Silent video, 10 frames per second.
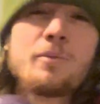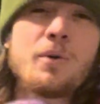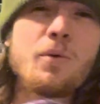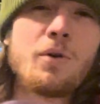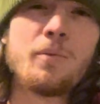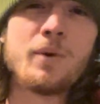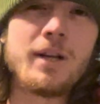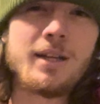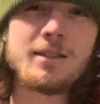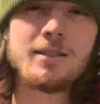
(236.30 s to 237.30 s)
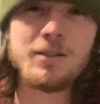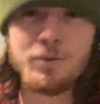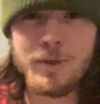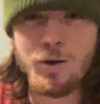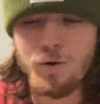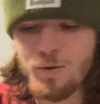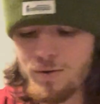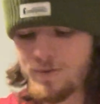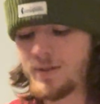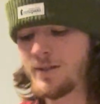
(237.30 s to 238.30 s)
bit warm when it gets a little bit cold.
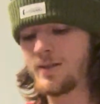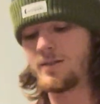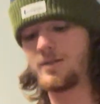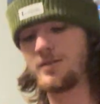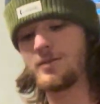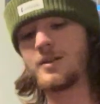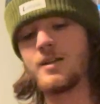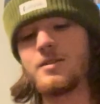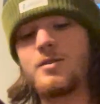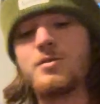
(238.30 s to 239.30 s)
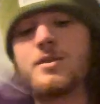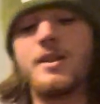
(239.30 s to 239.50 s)
So toss those in